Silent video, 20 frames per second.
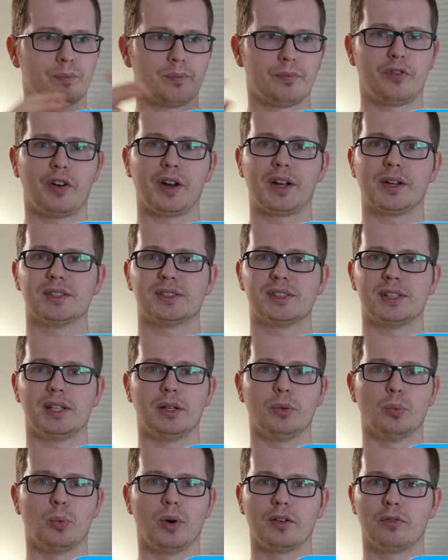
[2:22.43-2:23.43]
frequency
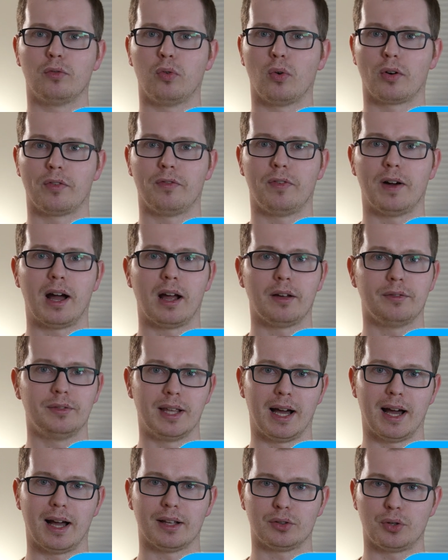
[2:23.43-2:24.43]

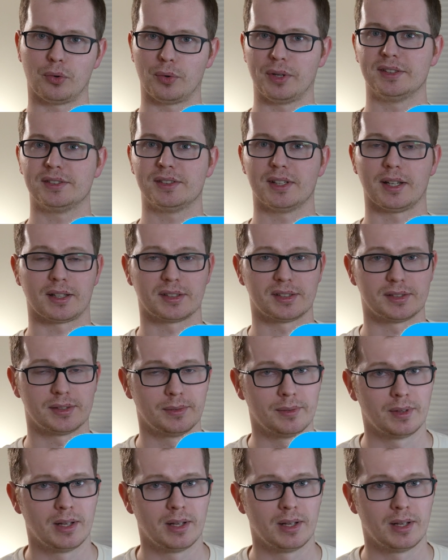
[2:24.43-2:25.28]
145.36.